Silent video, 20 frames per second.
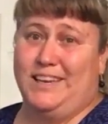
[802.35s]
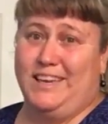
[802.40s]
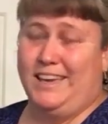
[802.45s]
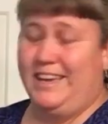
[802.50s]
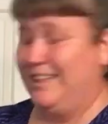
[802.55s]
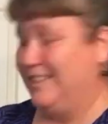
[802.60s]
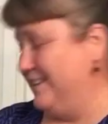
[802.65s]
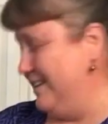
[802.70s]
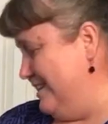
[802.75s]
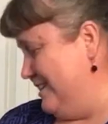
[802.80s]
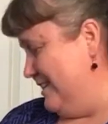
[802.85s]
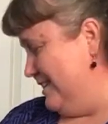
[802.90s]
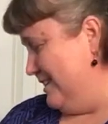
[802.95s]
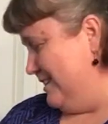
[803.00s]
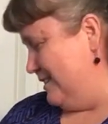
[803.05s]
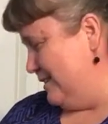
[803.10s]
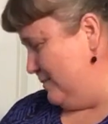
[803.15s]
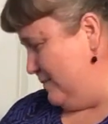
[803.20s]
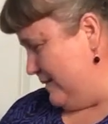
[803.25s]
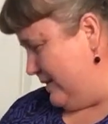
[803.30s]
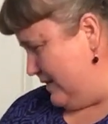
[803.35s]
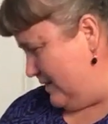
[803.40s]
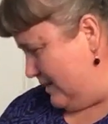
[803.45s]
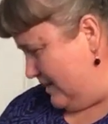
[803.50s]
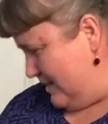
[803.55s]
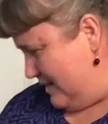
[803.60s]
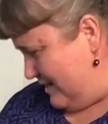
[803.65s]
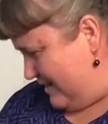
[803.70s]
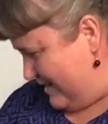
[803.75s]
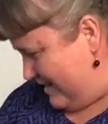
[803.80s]
Kelly does, but
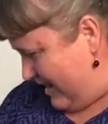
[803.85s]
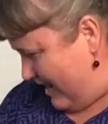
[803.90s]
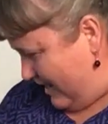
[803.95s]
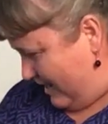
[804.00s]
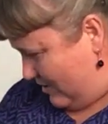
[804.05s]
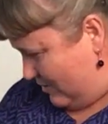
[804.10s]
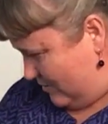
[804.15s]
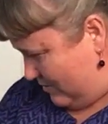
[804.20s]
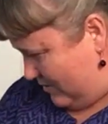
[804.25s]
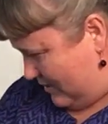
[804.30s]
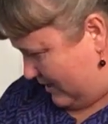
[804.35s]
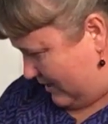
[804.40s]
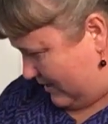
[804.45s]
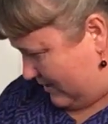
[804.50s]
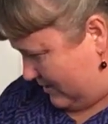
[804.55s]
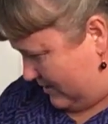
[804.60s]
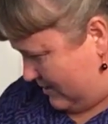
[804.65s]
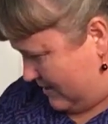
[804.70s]
how you doing?